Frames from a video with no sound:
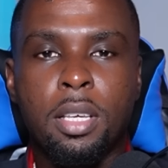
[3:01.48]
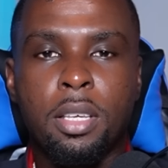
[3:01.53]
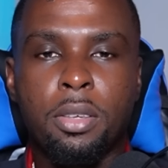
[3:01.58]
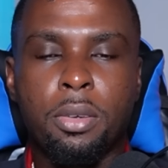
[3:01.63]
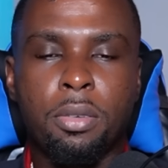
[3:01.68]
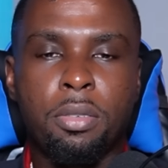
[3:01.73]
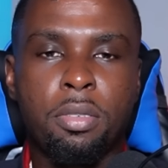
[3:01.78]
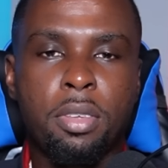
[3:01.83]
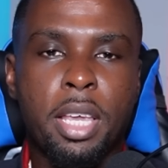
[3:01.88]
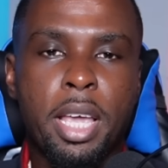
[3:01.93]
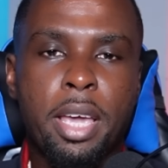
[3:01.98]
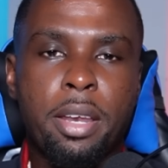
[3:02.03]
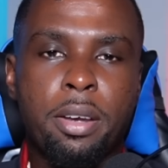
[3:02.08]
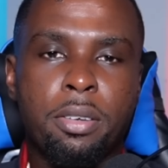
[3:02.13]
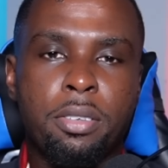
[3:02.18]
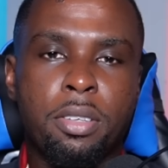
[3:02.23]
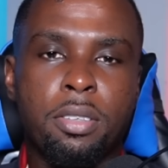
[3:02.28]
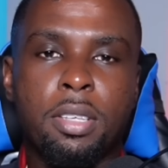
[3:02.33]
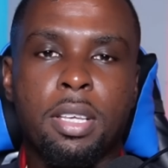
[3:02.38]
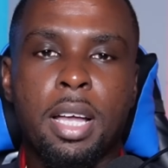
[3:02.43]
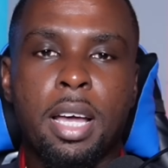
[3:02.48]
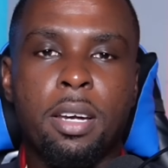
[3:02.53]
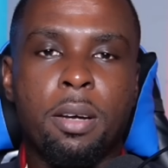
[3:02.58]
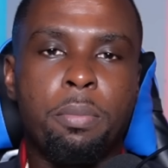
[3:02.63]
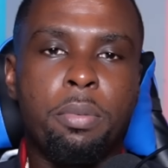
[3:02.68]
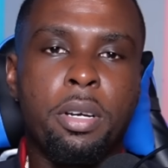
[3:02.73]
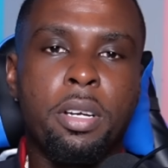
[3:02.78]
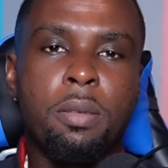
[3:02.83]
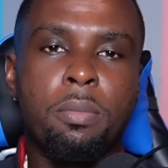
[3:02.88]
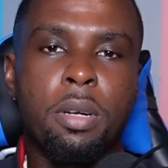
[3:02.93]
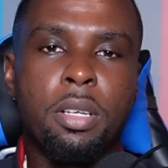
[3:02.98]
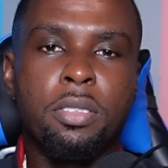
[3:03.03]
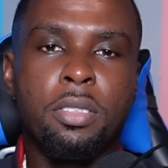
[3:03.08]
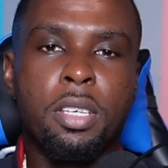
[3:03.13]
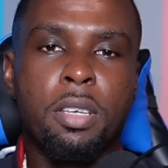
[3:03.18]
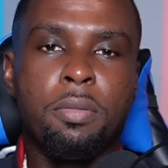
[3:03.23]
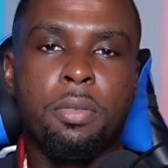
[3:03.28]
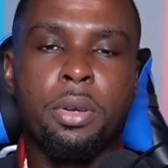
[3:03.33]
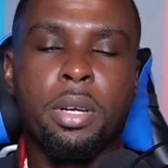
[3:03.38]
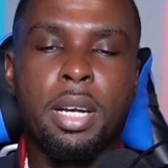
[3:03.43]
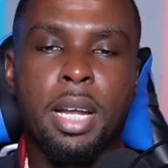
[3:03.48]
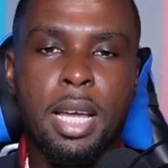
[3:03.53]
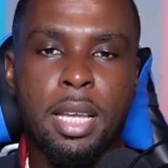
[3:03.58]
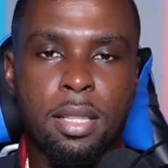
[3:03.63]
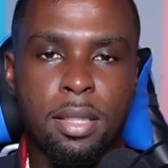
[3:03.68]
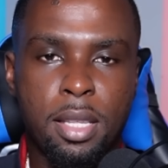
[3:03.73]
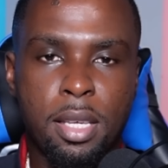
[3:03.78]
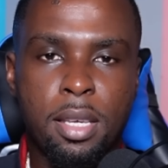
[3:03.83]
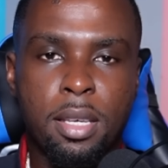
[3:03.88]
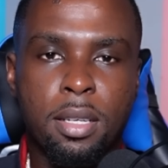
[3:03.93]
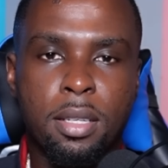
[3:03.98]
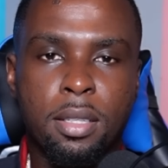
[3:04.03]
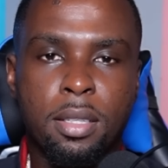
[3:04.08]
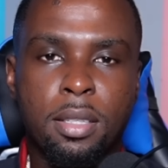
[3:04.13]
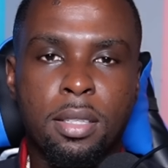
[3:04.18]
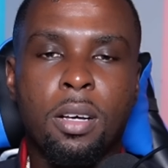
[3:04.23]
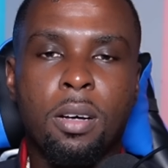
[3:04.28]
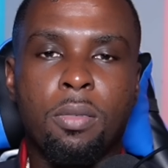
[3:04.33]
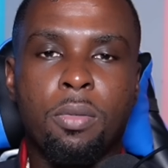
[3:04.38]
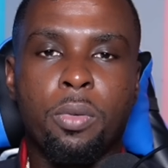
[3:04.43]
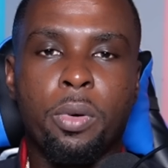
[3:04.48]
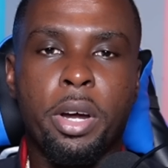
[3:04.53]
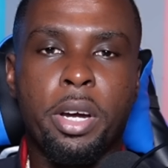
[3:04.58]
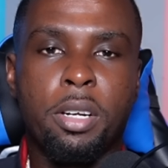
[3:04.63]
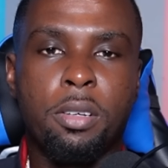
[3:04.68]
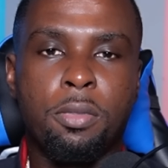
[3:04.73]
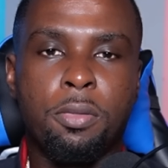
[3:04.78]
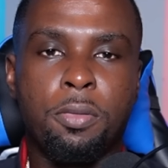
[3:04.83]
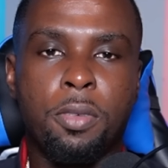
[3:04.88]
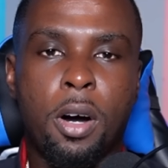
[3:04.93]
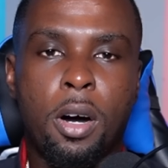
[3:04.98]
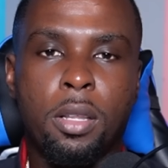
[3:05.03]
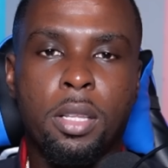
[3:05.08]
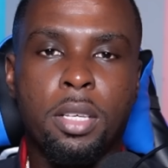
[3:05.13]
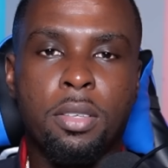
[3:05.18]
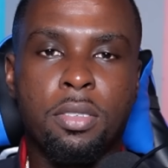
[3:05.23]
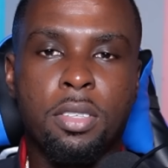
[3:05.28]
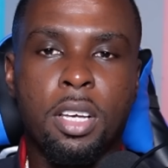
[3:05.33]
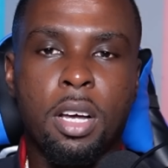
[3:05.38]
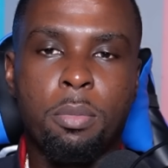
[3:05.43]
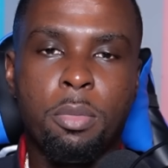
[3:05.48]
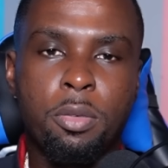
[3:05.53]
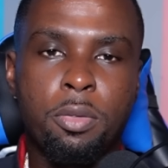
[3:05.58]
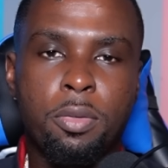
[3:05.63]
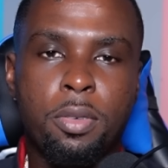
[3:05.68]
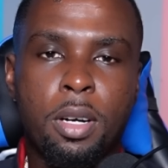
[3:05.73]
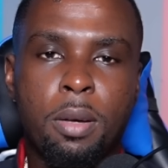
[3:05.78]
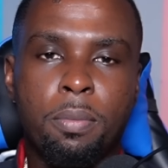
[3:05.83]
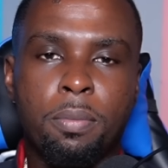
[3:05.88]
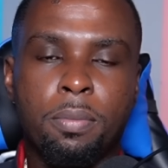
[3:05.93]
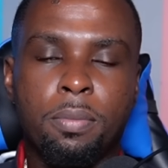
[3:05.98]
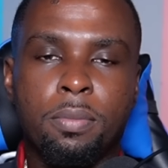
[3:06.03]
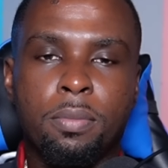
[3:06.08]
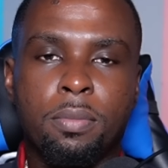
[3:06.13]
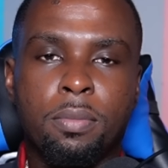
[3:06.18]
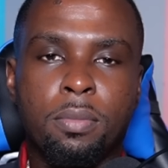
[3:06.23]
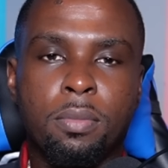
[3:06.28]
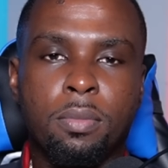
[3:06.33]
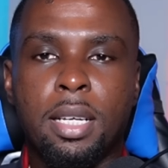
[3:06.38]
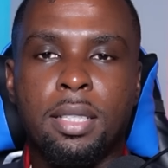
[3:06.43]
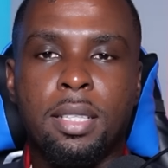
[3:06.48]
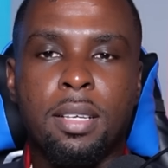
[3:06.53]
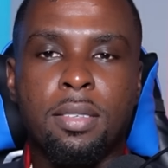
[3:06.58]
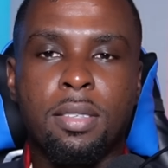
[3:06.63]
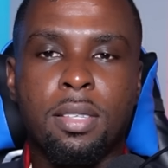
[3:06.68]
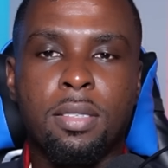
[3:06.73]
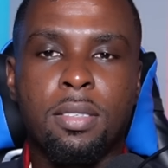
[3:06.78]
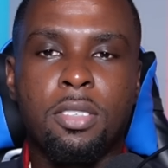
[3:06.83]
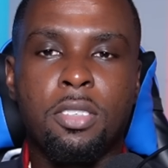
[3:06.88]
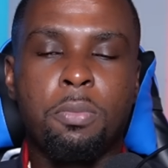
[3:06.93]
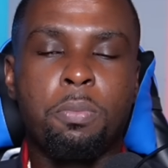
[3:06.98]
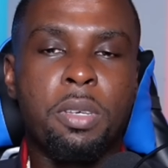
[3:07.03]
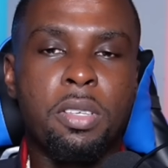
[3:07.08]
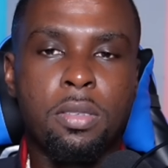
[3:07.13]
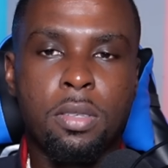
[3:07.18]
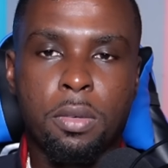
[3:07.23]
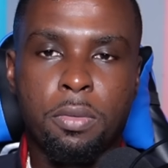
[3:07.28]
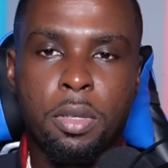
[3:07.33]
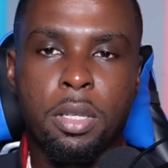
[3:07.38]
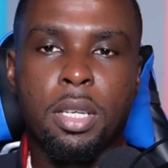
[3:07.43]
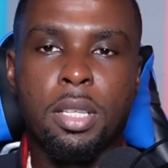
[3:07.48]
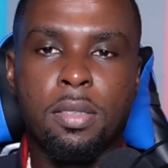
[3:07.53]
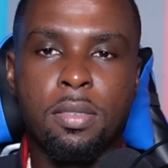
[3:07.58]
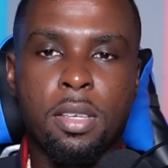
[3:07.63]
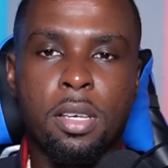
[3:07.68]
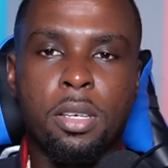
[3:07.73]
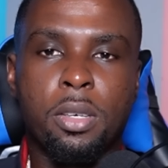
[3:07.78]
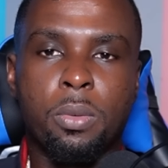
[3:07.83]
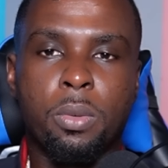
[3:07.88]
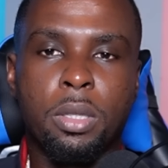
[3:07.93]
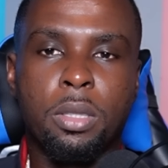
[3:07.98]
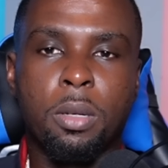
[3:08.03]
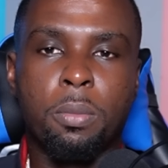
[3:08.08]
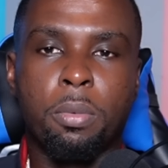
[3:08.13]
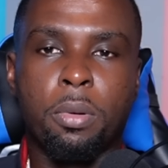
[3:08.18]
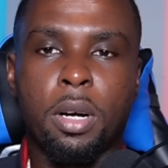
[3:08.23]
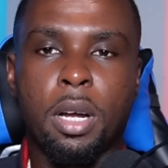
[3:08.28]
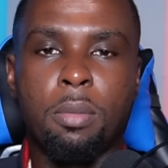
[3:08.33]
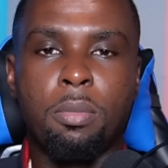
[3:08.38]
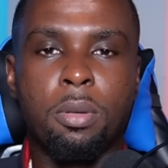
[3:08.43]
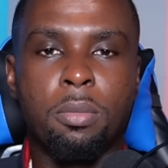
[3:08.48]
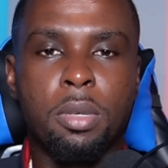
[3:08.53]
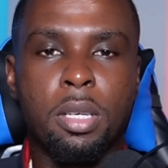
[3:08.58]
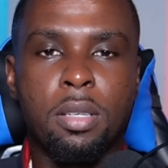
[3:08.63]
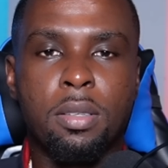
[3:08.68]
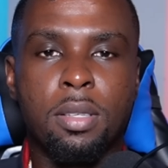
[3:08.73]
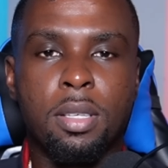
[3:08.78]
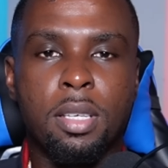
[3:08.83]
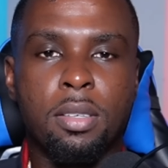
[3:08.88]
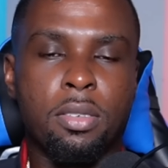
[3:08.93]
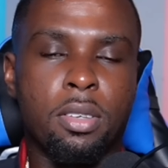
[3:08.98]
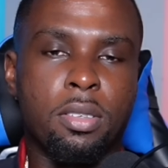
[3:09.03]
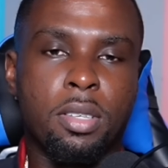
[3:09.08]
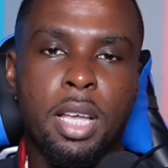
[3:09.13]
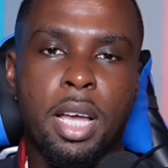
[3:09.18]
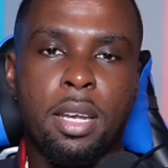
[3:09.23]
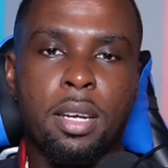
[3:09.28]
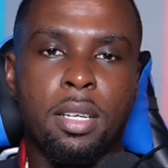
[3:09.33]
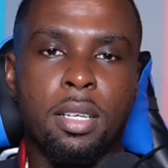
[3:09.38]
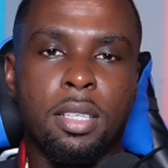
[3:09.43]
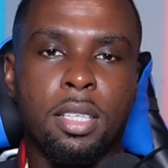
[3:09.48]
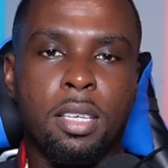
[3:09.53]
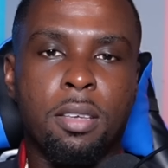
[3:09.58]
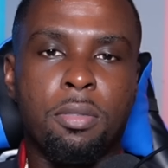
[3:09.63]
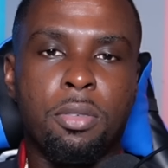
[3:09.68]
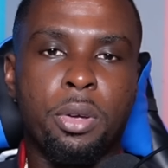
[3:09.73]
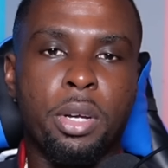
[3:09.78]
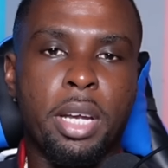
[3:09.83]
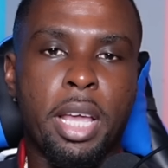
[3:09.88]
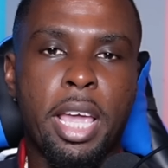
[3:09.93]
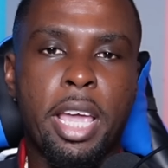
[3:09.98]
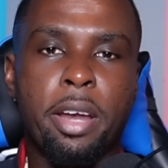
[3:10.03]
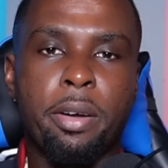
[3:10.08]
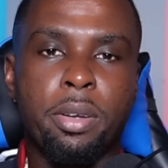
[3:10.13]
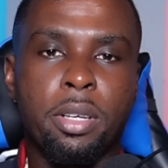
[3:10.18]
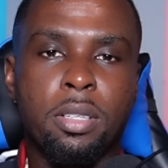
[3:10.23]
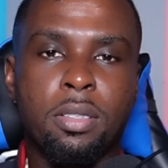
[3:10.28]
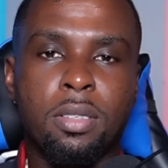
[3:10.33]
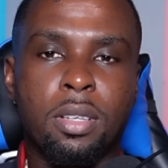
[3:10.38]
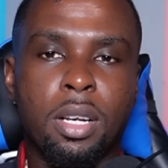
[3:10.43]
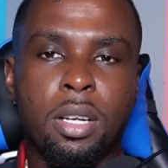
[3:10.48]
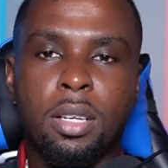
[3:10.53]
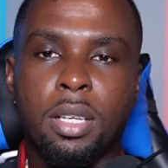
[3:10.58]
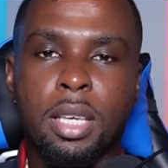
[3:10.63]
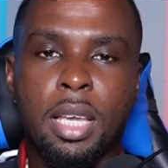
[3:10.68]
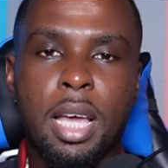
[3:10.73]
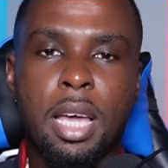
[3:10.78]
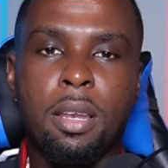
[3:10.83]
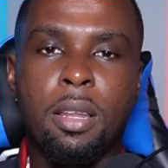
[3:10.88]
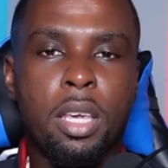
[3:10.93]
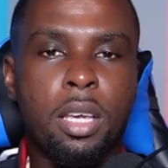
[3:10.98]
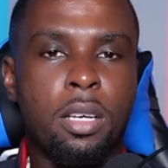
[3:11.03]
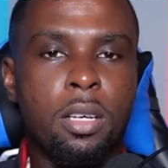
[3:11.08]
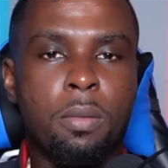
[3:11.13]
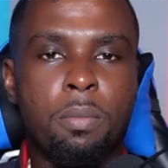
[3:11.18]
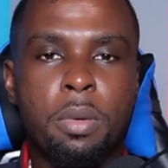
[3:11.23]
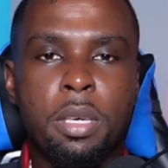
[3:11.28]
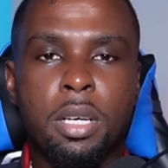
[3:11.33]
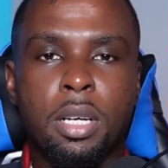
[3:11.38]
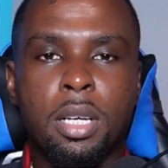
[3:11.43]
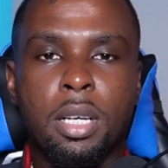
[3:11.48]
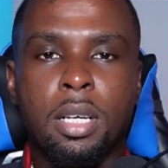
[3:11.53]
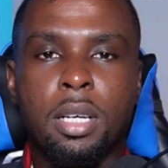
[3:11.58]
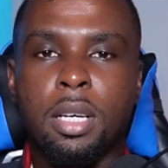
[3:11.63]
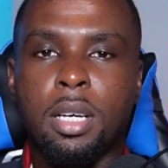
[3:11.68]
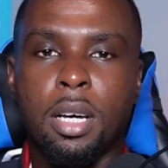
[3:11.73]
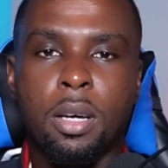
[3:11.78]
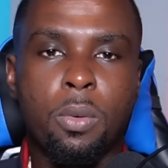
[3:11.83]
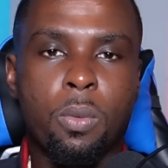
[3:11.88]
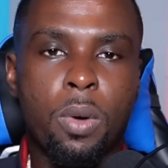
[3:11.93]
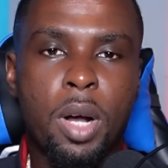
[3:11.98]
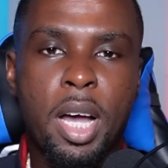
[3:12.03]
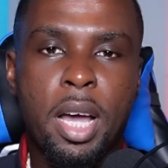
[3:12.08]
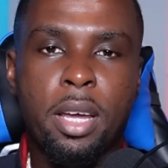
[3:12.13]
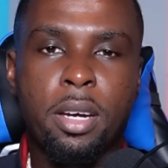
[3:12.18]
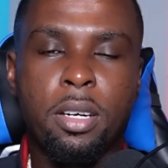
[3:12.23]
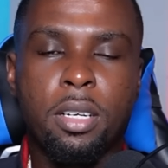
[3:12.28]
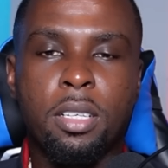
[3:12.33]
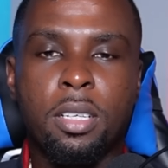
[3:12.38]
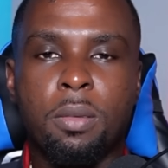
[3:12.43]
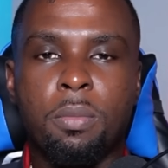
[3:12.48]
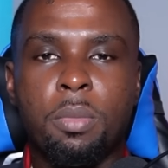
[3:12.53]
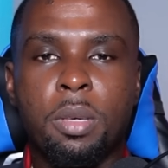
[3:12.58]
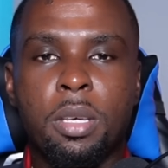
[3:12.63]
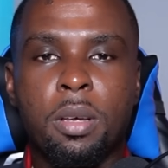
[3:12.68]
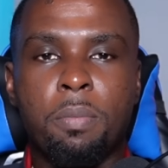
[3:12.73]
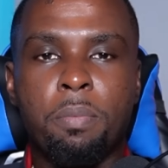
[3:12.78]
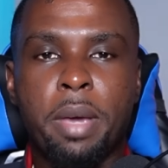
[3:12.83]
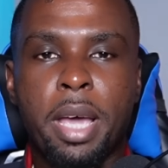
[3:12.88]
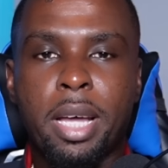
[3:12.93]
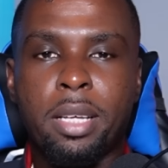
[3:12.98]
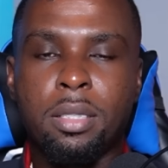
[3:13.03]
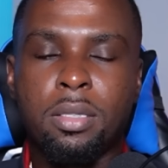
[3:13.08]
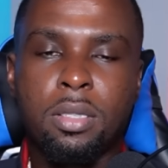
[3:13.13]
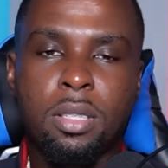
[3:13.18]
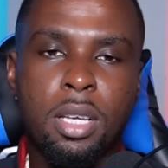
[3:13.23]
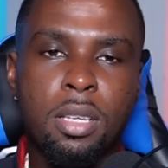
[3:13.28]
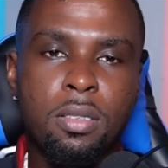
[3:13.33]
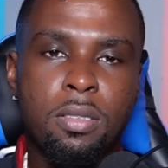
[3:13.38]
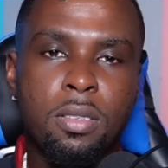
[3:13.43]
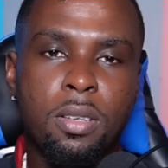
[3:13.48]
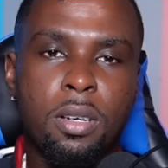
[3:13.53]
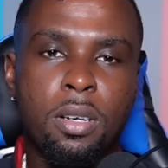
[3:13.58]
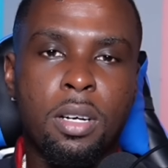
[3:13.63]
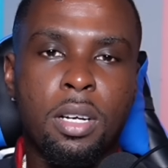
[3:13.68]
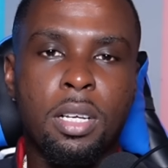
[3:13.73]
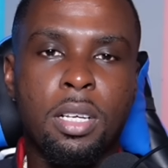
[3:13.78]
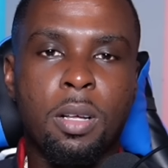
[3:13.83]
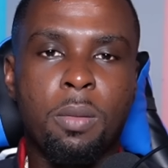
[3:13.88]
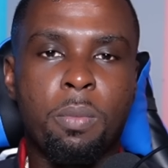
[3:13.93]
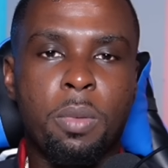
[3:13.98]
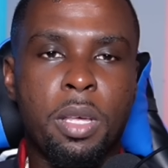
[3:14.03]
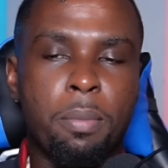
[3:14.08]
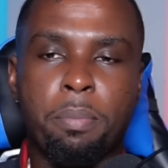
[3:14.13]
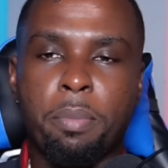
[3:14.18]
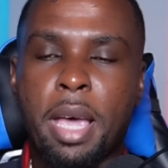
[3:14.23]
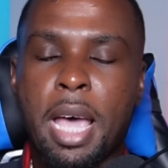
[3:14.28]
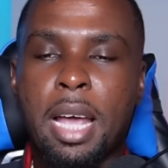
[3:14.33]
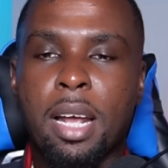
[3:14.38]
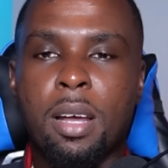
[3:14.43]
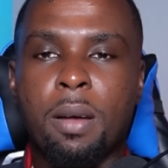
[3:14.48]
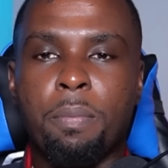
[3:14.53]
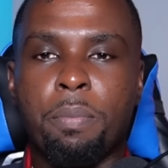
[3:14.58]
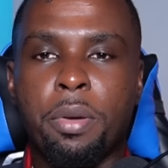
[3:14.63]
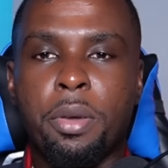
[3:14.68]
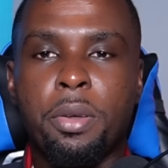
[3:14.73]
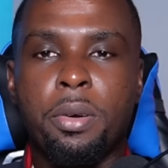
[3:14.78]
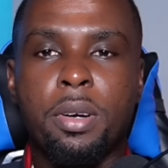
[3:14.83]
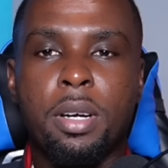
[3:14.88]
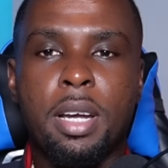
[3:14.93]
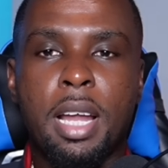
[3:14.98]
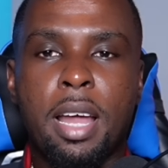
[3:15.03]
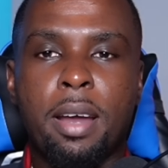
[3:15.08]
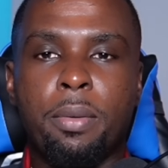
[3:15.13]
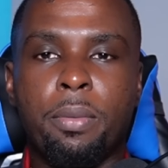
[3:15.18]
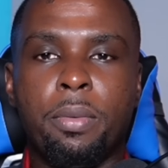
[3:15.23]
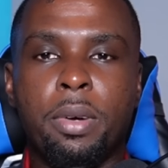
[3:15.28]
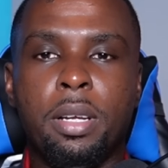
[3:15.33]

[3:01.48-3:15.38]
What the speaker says: Your scanner just kind of pretty much give you an idea of where the fault is coming from. It doesn't specifically tell you what the problem is. It just kind of gives you an area to look at. It could be a cut wire, it could be a bad sensor, it could be a bad computer not